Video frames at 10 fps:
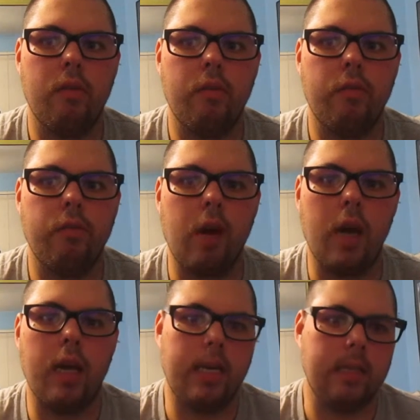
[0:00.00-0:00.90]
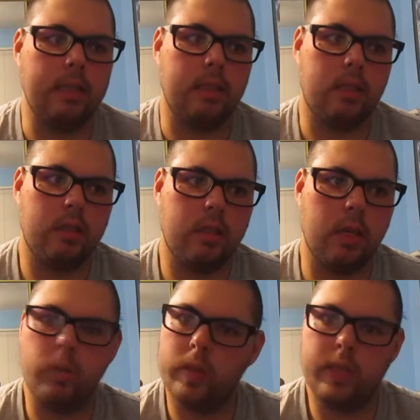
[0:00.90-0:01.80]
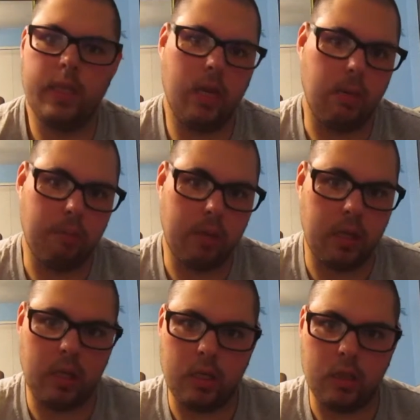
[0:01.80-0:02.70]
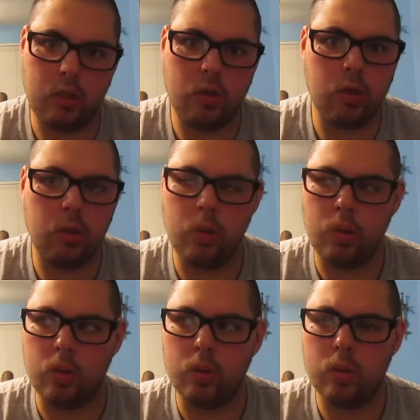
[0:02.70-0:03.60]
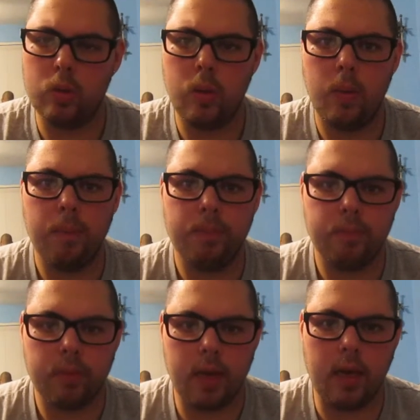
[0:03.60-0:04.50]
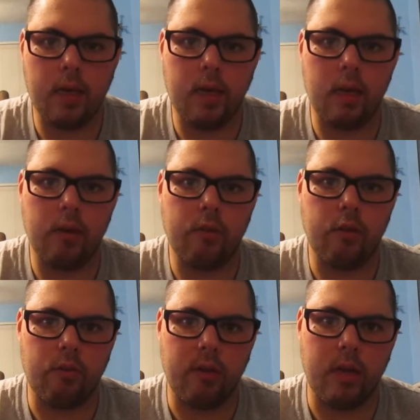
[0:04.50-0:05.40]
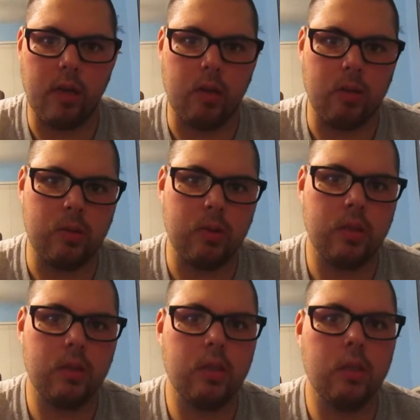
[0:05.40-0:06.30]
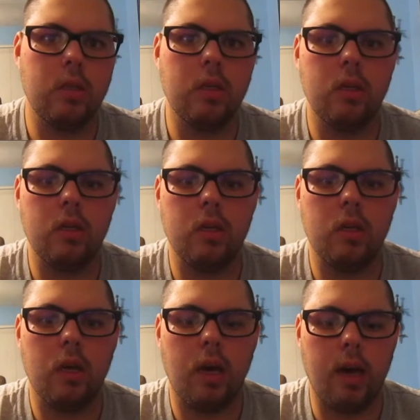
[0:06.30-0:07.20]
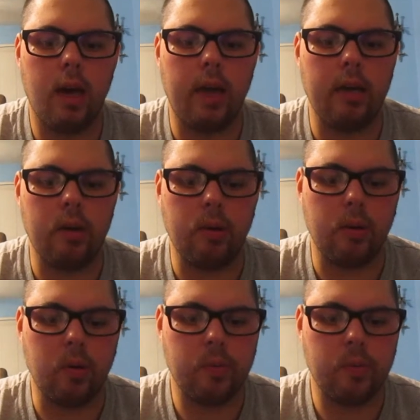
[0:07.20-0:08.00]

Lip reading: find someone to help me do editing for videos. I know